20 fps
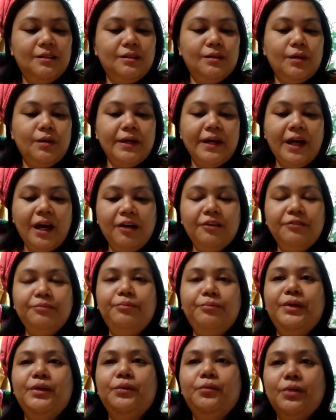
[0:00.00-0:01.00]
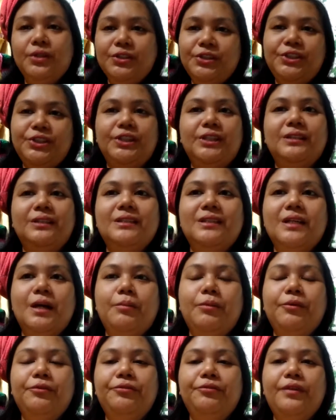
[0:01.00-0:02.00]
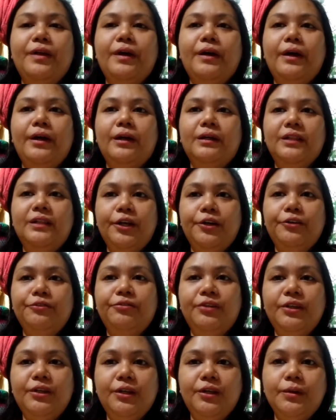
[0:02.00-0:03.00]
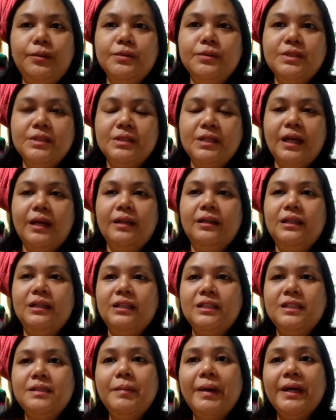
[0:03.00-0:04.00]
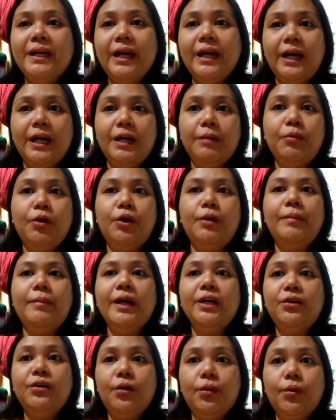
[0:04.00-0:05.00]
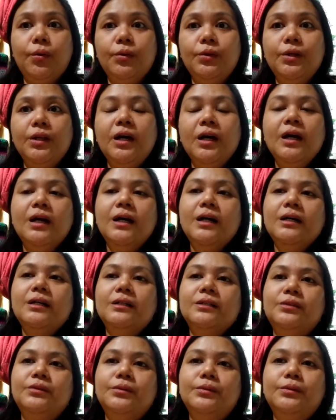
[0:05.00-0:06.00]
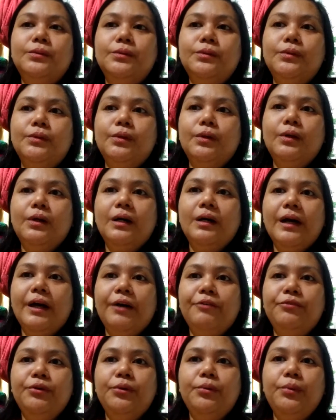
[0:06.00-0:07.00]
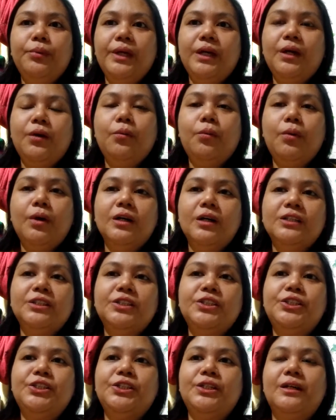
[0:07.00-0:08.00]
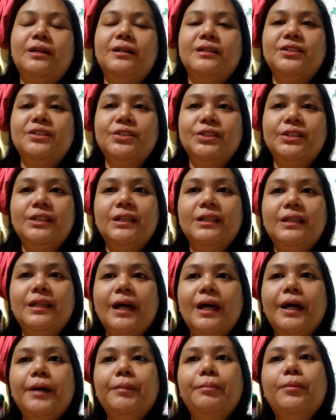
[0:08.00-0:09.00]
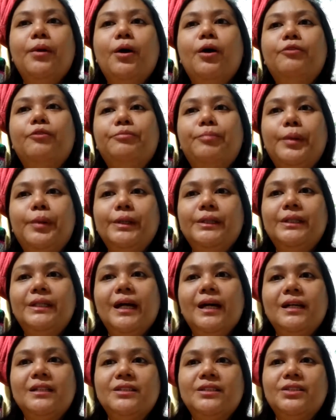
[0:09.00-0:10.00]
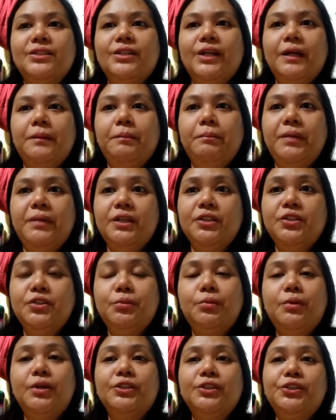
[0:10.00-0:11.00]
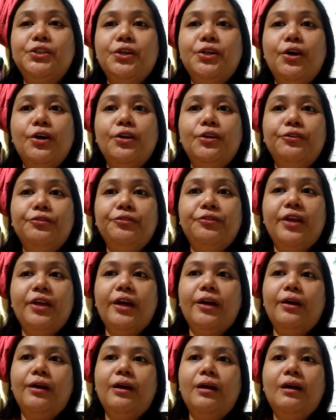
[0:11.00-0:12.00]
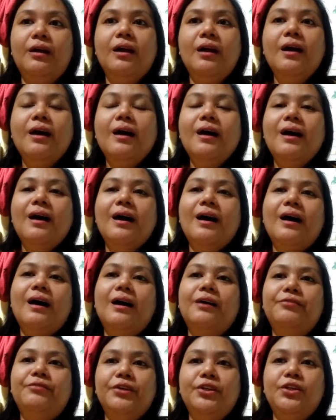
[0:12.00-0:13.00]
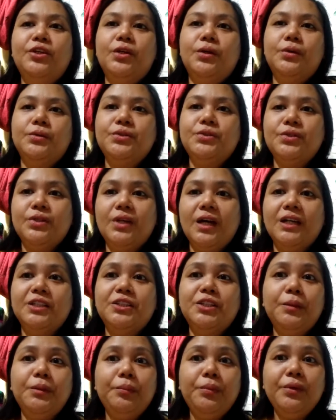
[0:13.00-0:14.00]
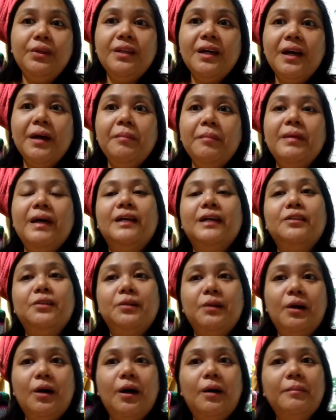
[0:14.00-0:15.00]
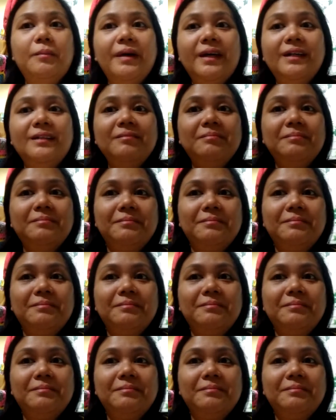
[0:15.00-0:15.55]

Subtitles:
So I have been watching some of their videos, and it is my aim or my goal to every week watch a certain type of podcaster and binge watch all of their videos to catch up with them and to comment.